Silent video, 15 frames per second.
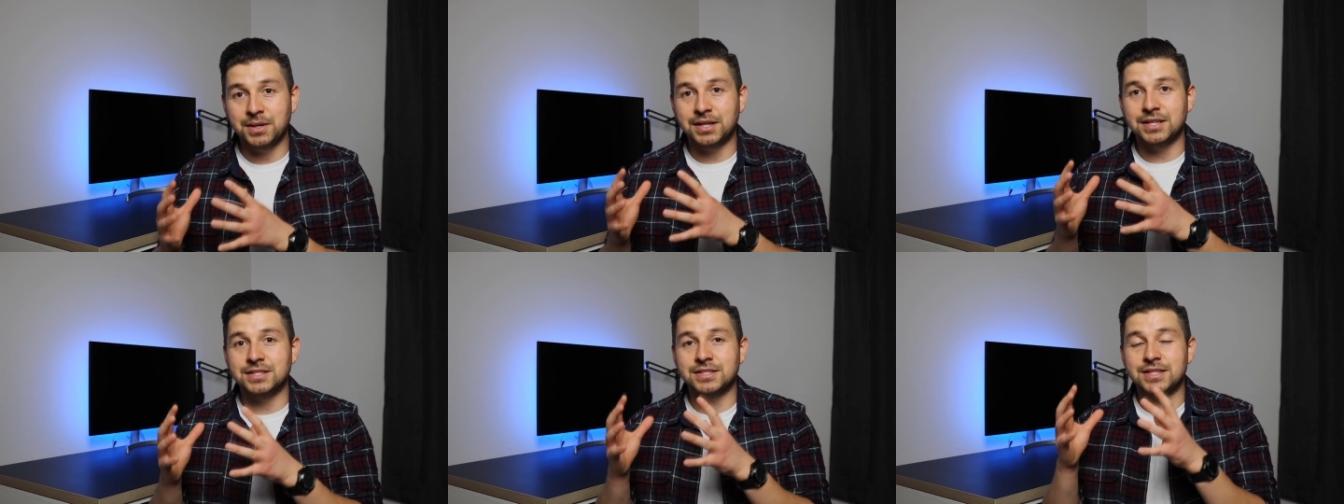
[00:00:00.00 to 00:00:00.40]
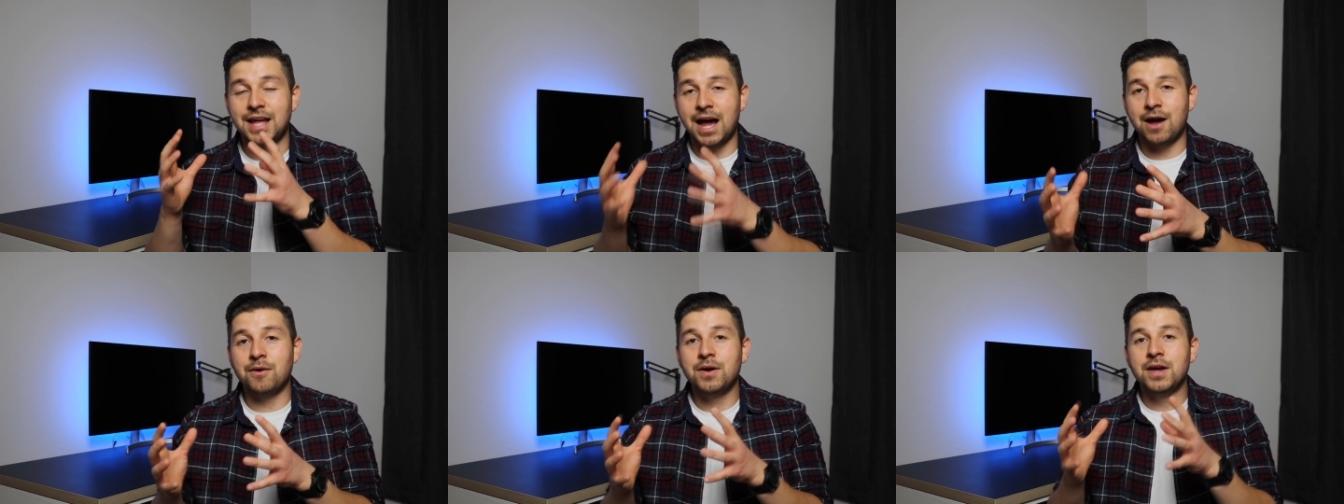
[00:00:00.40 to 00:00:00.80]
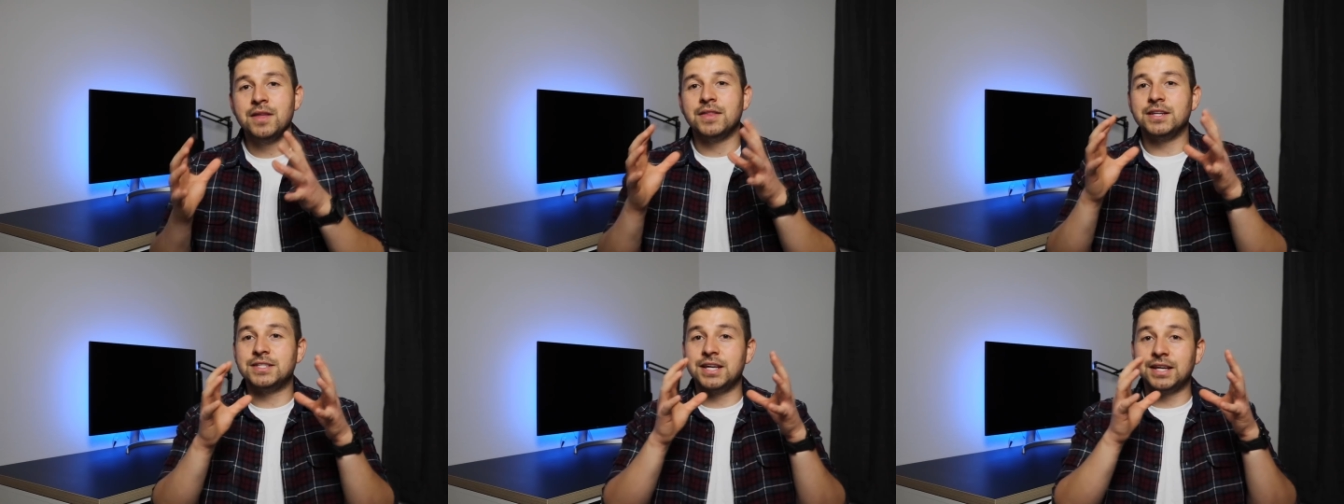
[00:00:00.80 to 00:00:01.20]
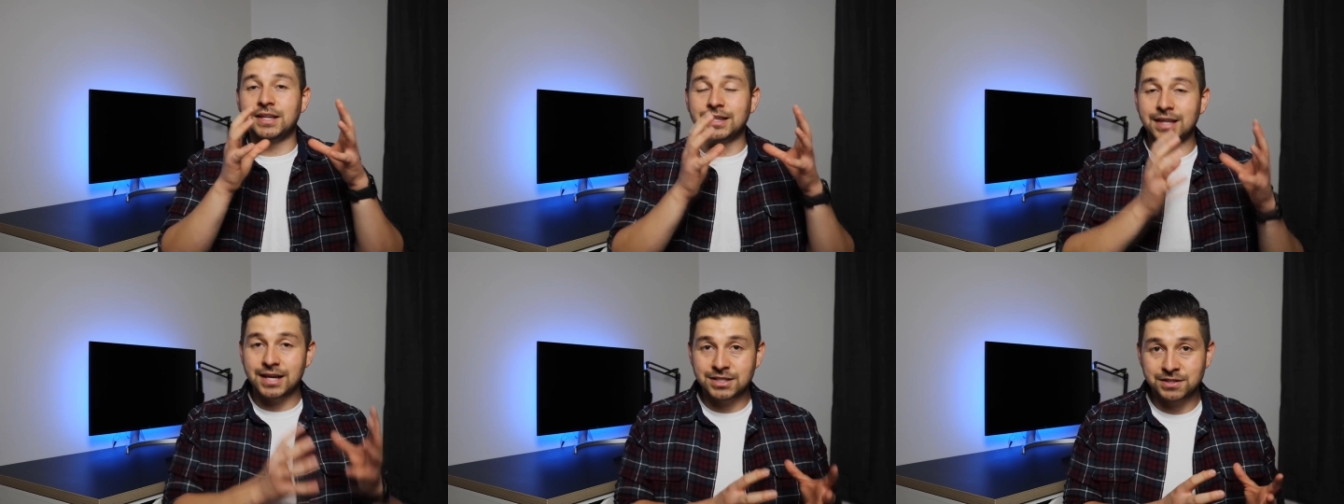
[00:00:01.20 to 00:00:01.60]
because now they take
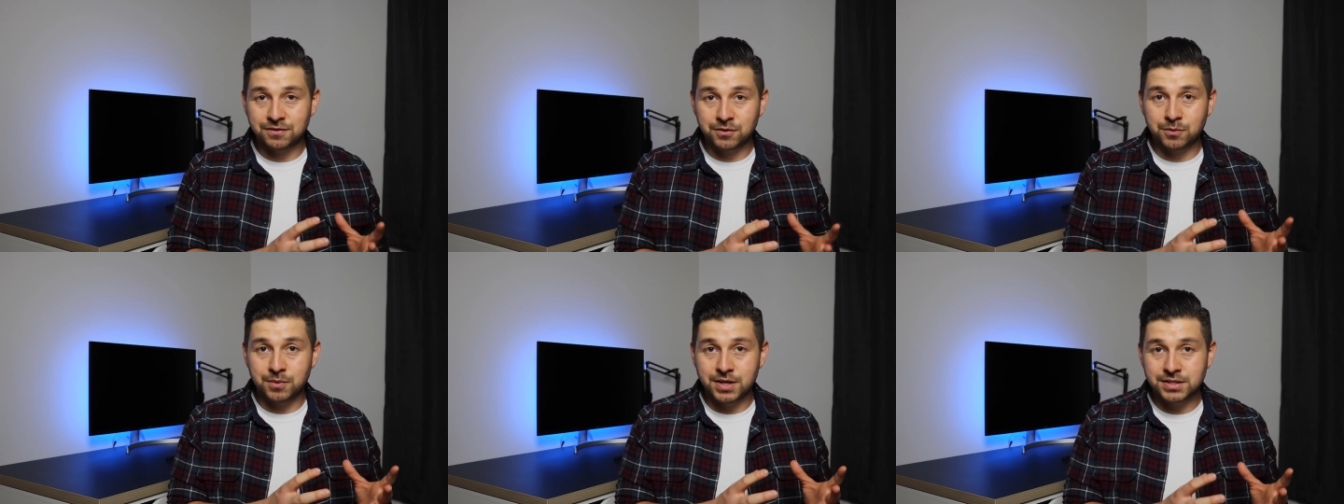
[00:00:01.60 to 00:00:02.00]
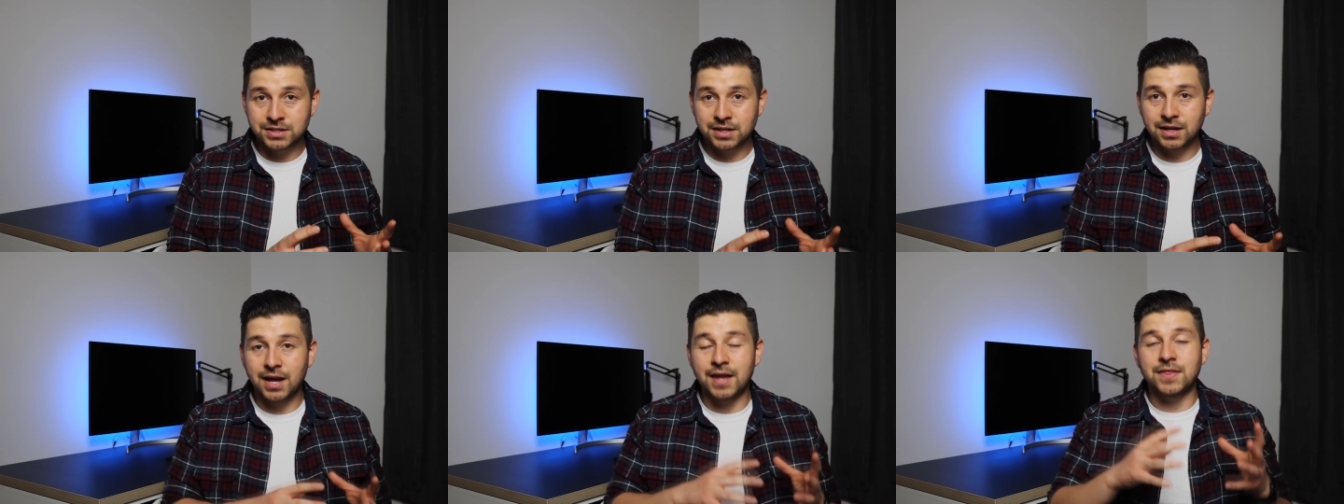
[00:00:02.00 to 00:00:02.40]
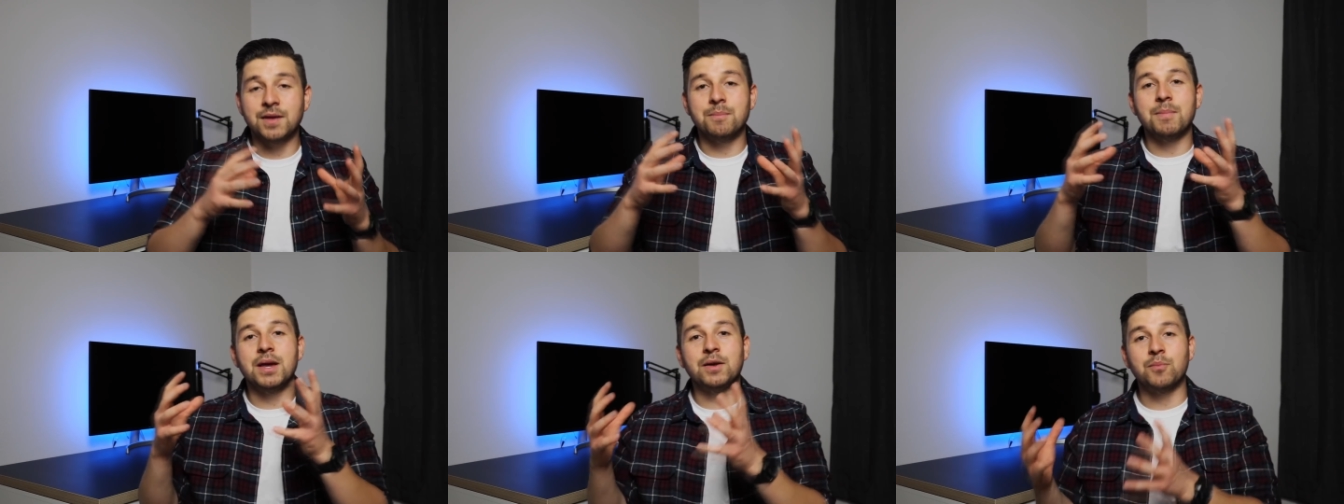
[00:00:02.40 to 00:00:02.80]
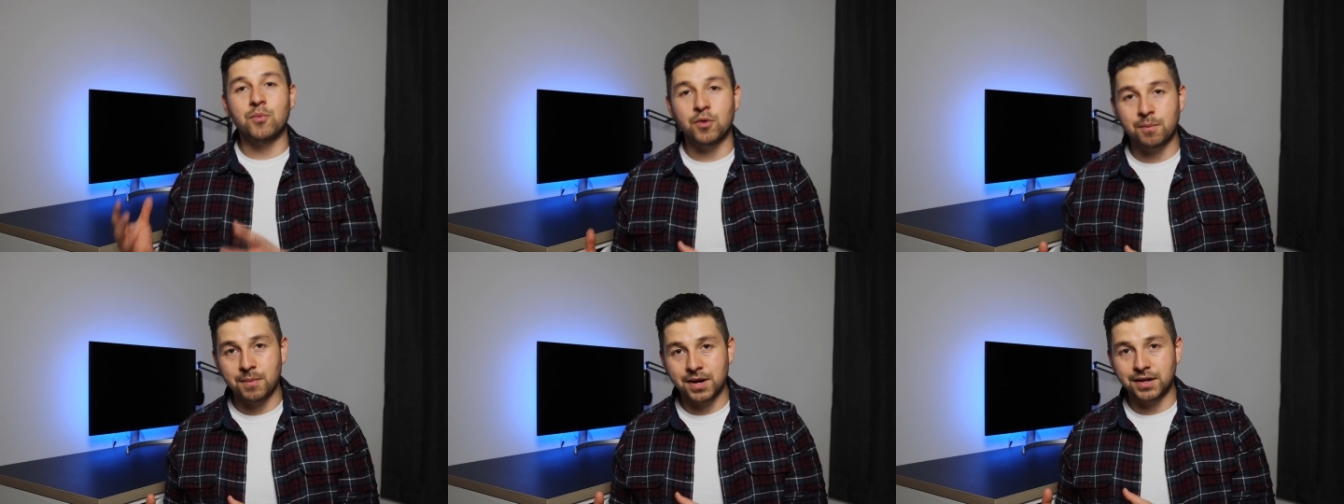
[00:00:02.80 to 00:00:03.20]
less of the risk and they make
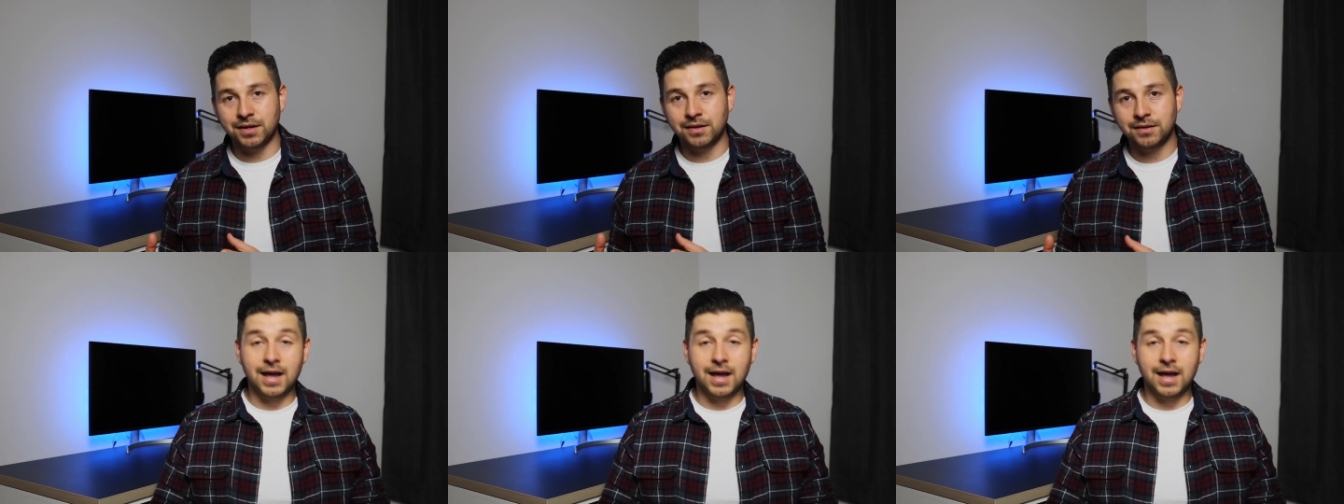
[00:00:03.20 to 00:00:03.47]
more money.